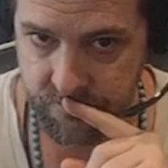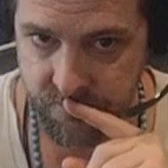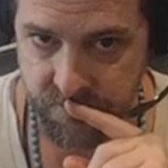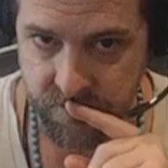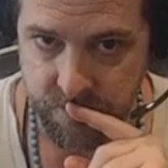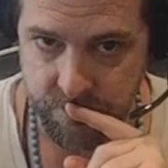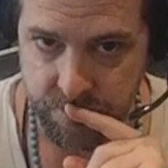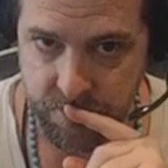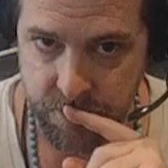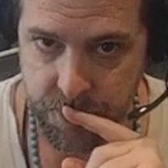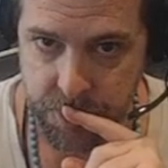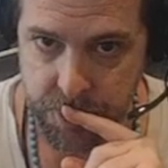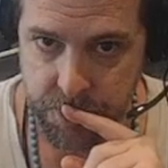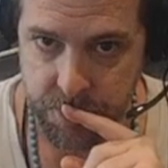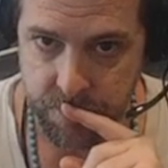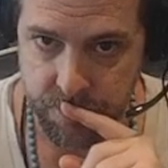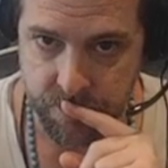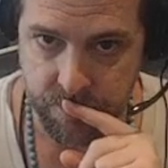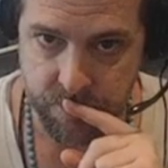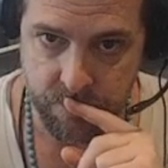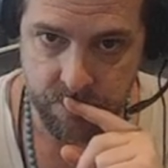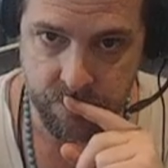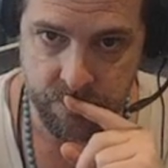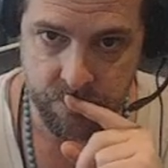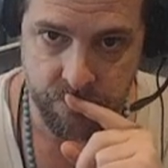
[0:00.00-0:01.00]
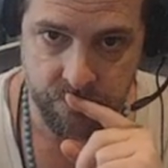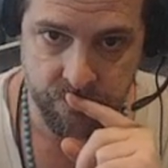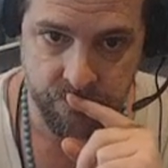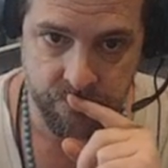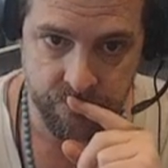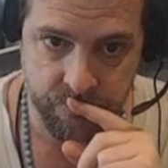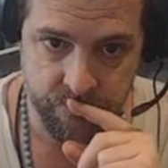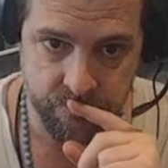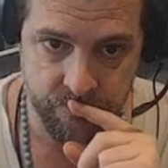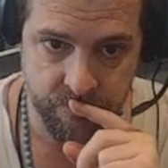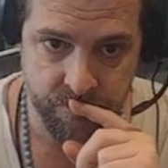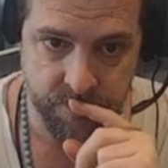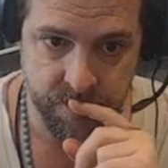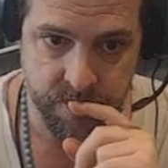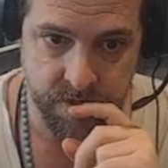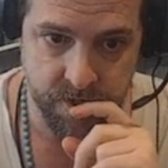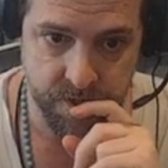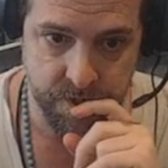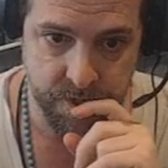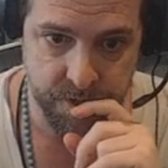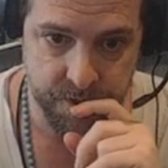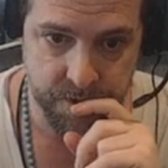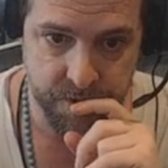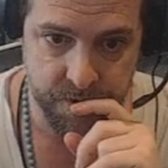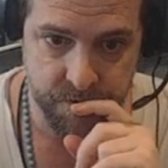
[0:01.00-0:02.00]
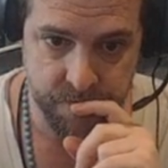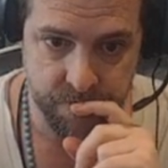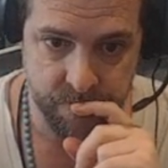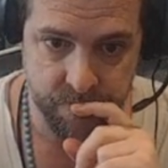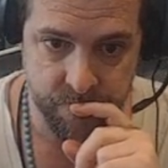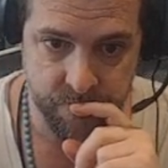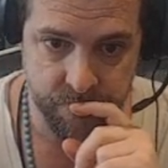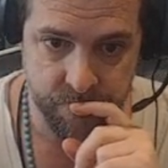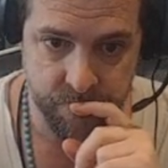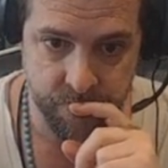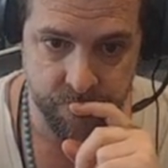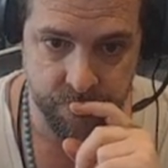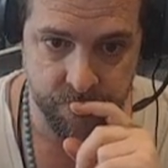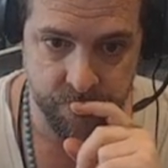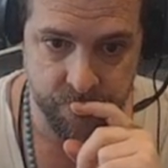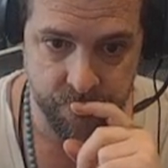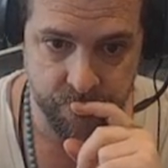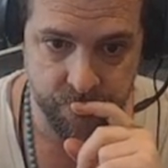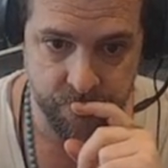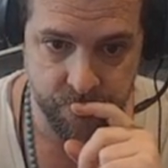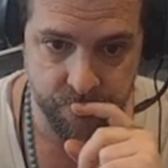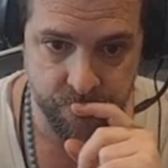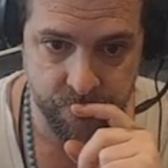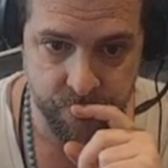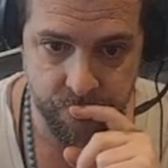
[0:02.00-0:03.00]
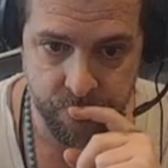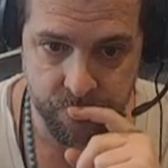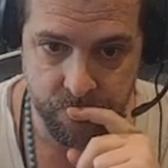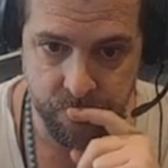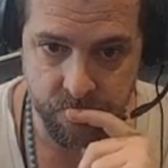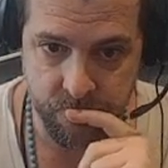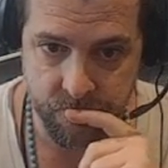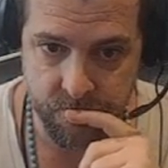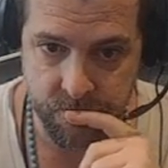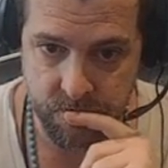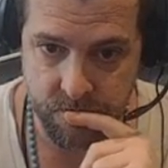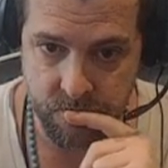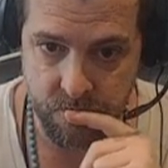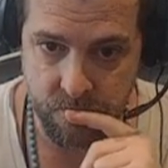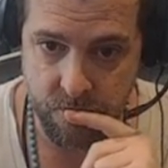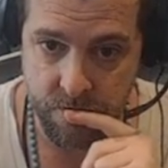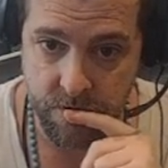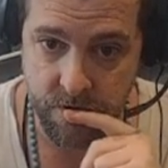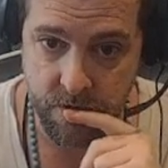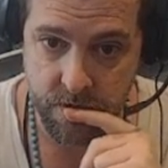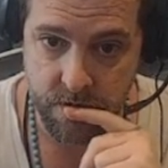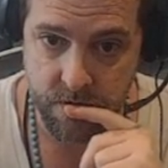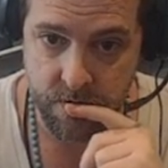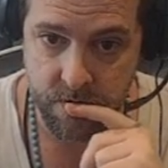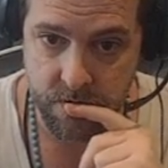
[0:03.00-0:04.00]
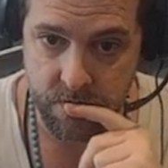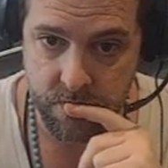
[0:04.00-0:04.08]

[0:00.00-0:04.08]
me show you this real quick.